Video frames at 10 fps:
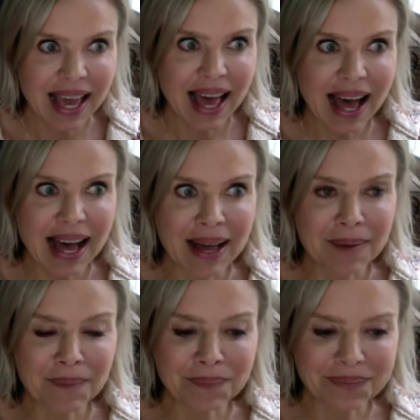
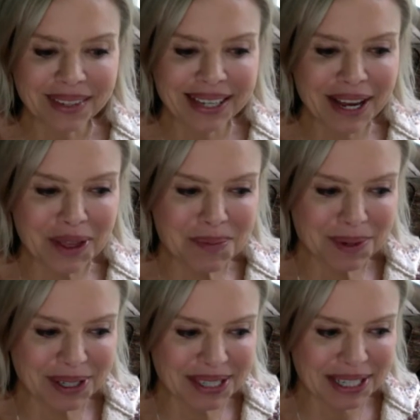Another
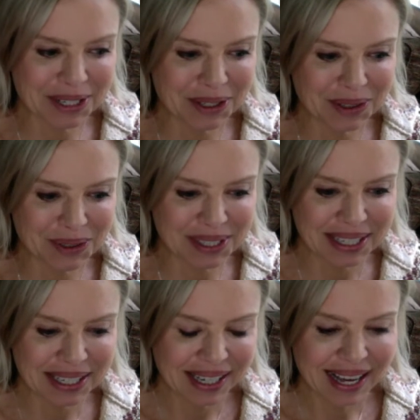person who's
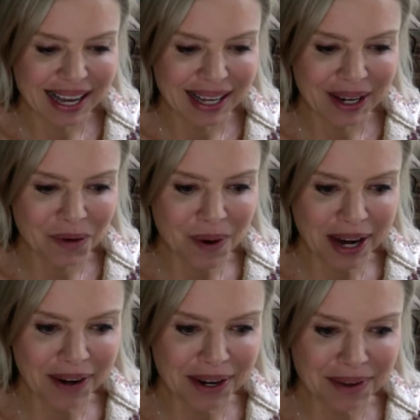
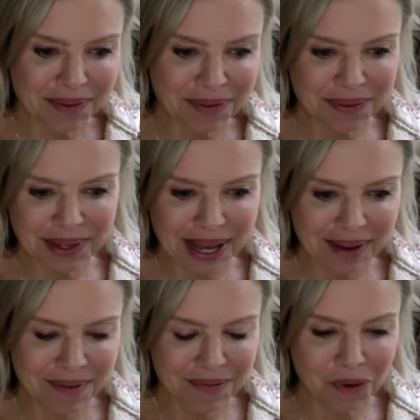aware of
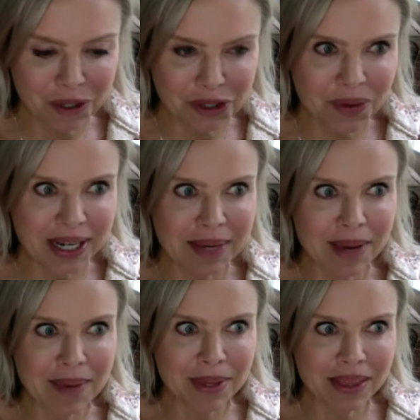4:20
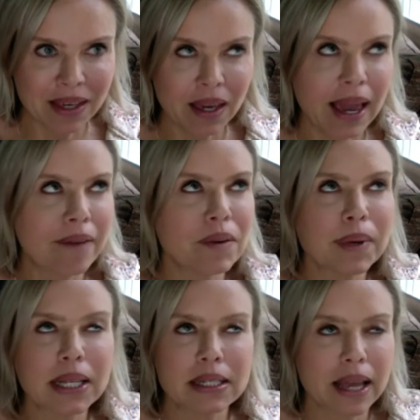might be thinking,
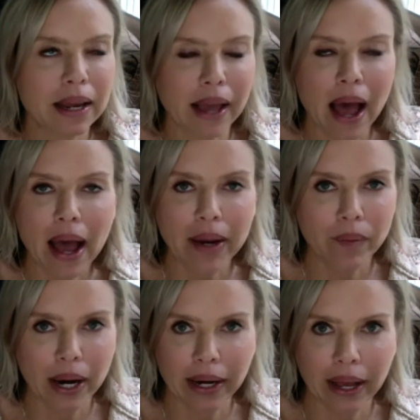everybody's getting high
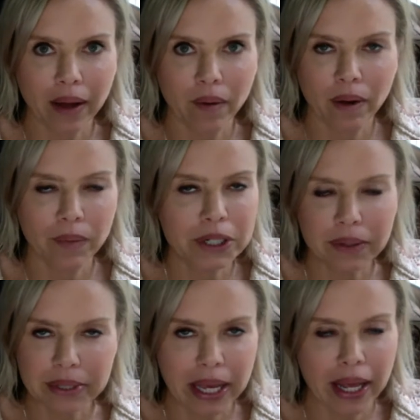right now. I wish I
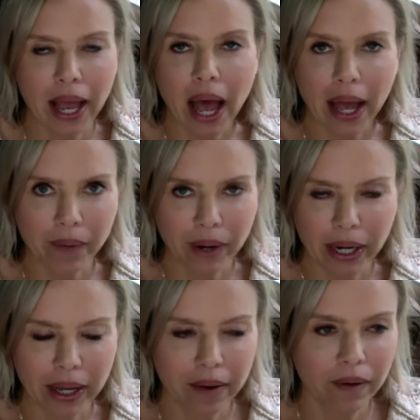was getting high right
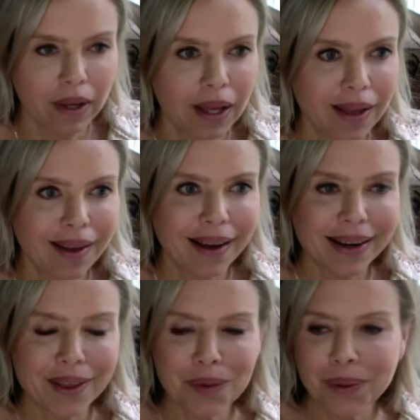now.
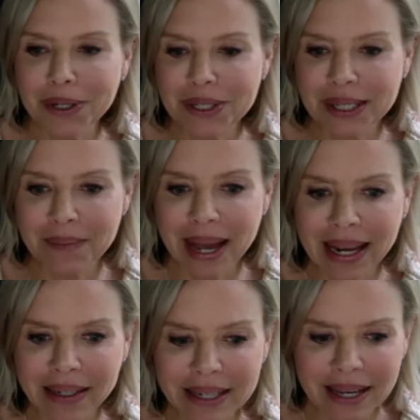Another person
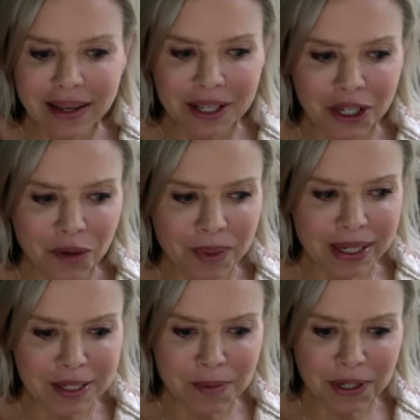might, be
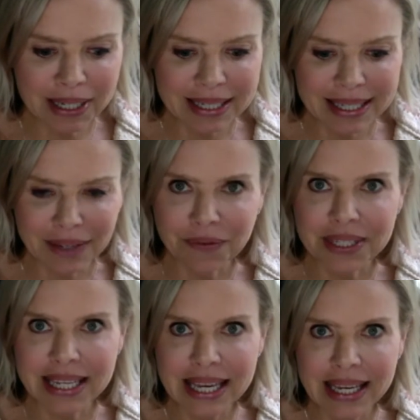experiencing
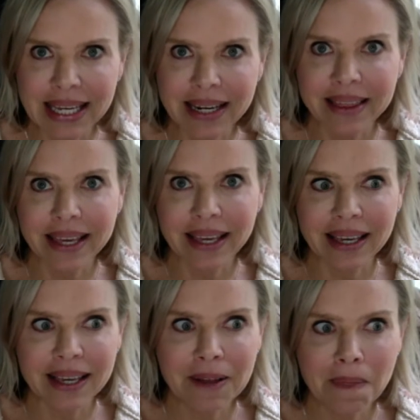fatigue and think,
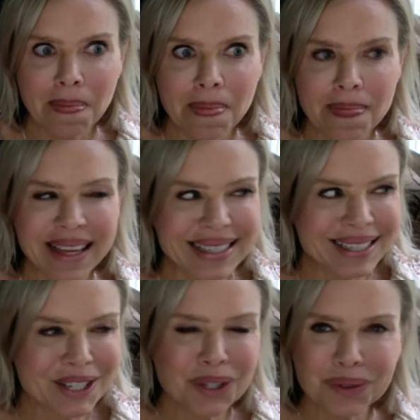it's
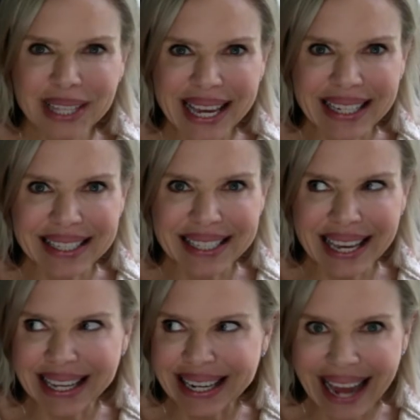too late to
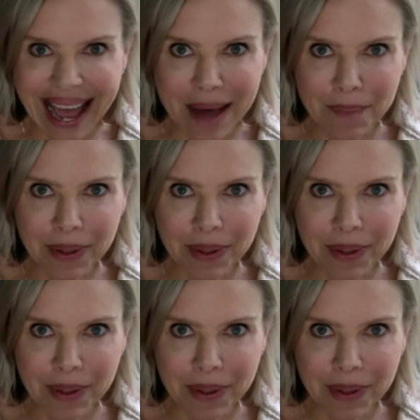take a nap.